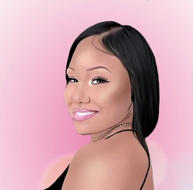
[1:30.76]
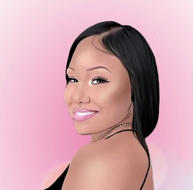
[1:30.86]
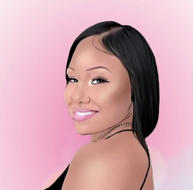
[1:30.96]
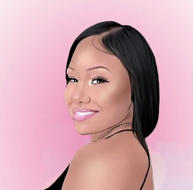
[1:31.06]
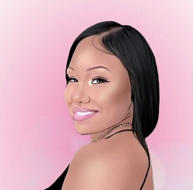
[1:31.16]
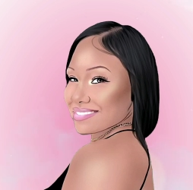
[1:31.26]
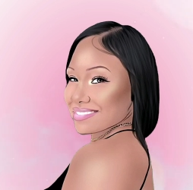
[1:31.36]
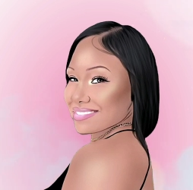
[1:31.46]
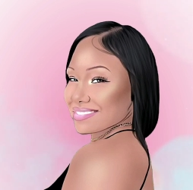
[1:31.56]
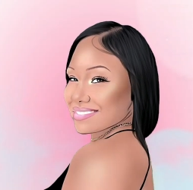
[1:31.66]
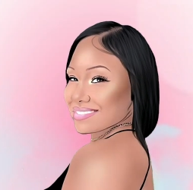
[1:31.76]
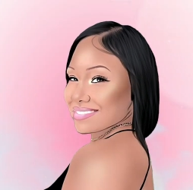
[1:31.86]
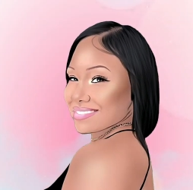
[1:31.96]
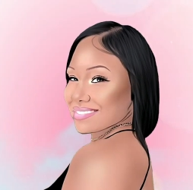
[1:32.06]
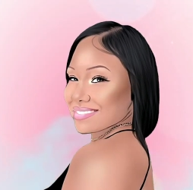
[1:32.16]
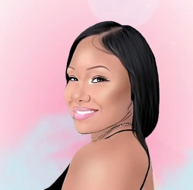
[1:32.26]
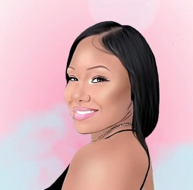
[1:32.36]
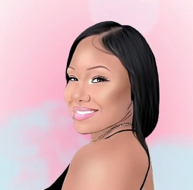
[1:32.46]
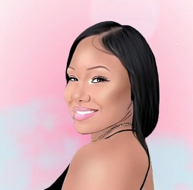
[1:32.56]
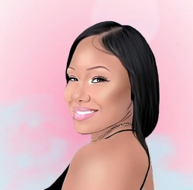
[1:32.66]

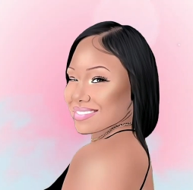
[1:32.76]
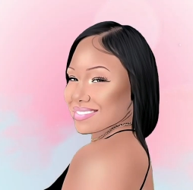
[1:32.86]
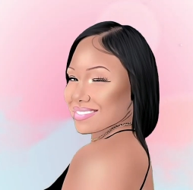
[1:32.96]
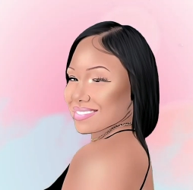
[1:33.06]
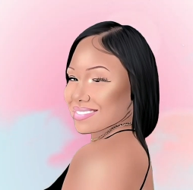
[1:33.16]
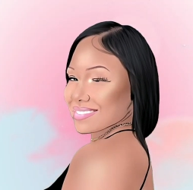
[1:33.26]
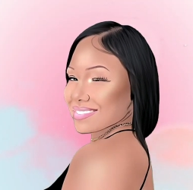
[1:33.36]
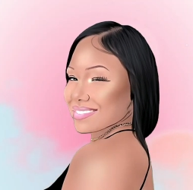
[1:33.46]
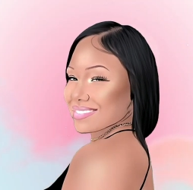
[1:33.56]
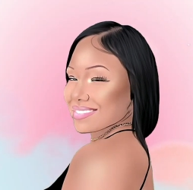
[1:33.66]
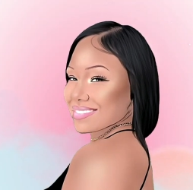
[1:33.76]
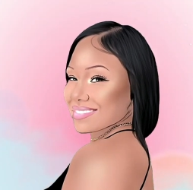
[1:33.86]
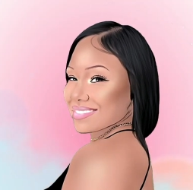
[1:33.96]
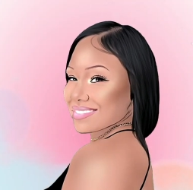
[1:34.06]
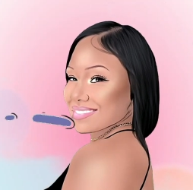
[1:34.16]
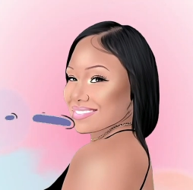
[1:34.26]
[no speech]